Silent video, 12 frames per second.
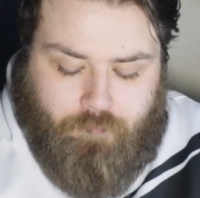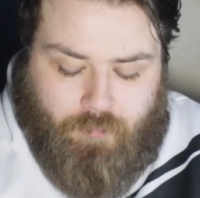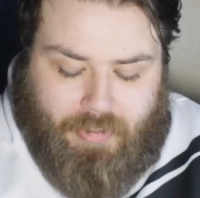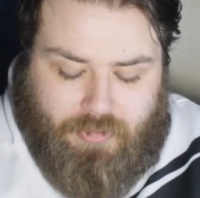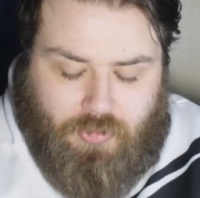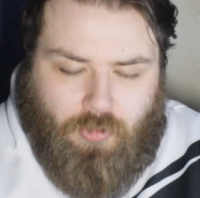
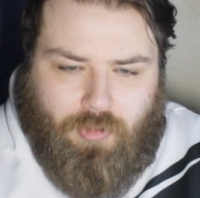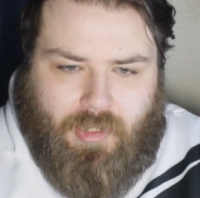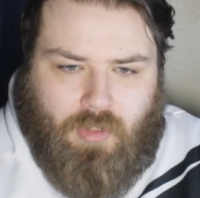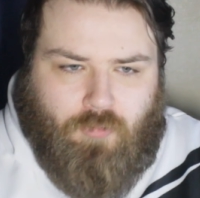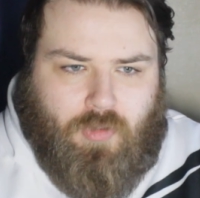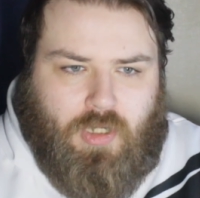But I
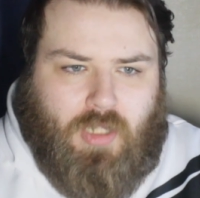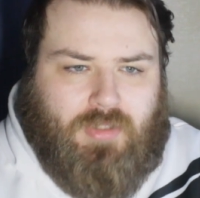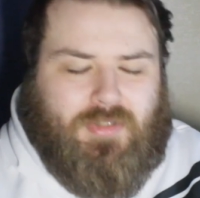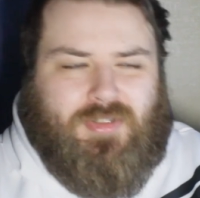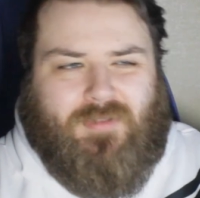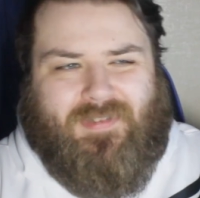think,
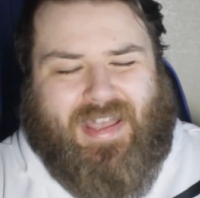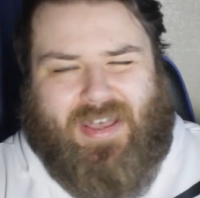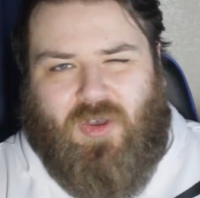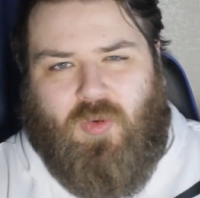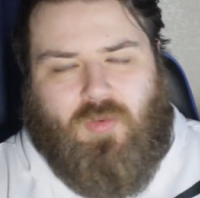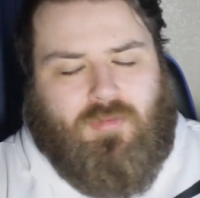regardless of
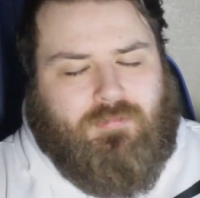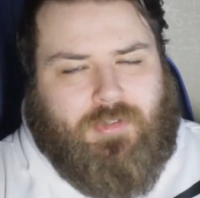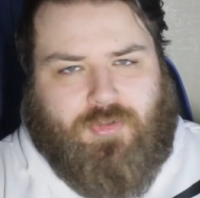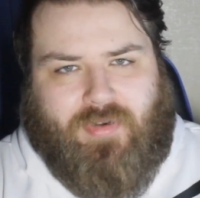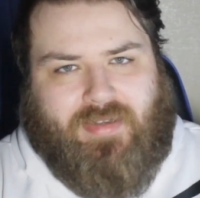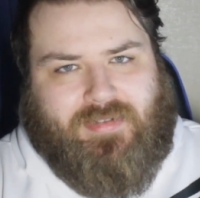how the
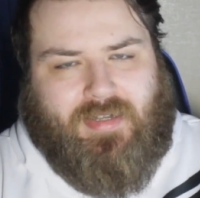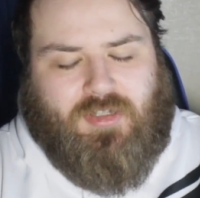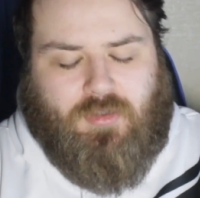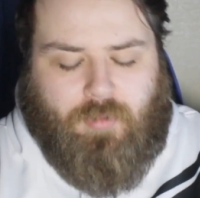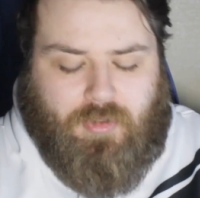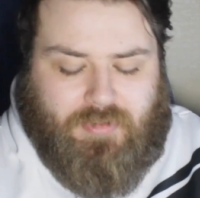tries are
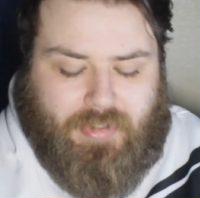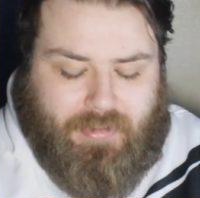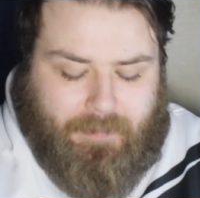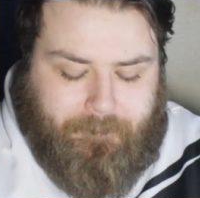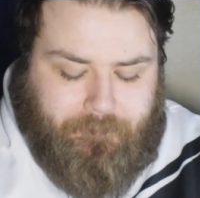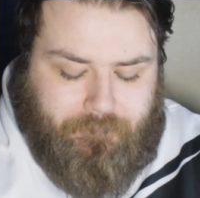distributed,